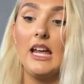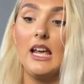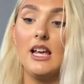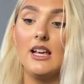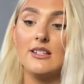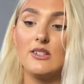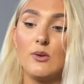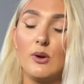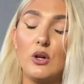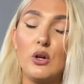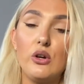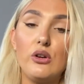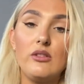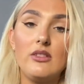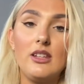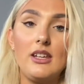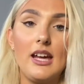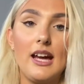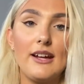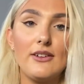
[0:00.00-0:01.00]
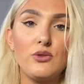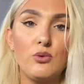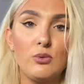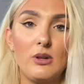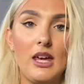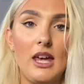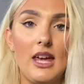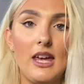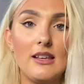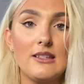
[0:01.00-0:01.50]
So I got the actual
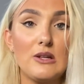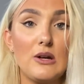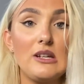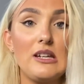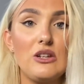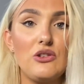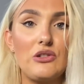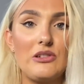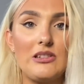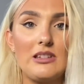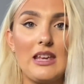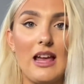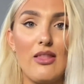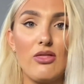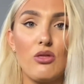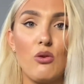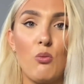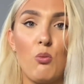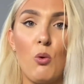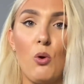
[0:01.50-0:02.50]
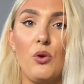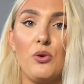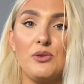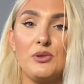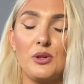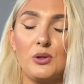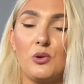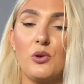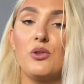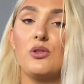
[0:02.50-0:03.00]
kit. So I didn't just get the wand,
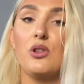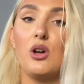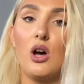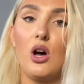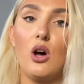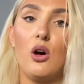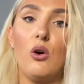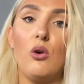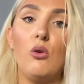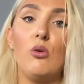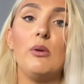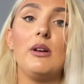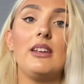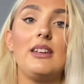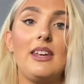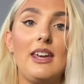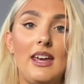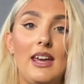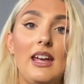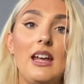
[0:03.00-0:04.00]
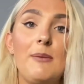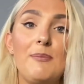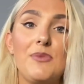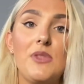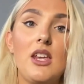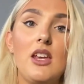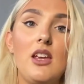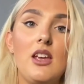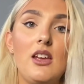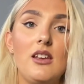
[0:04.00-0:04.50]
I got the whole kit.
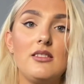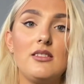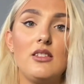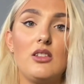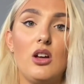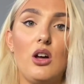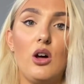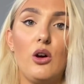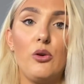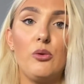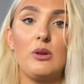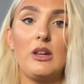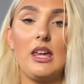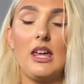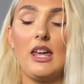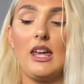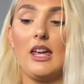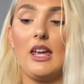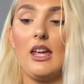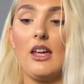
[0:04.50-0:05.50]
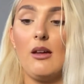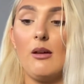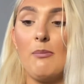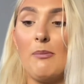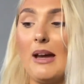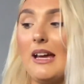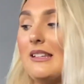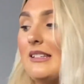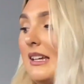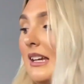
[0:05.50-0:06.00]
So the whole kit
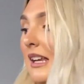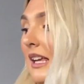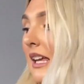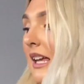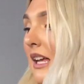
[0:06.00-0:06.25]
basically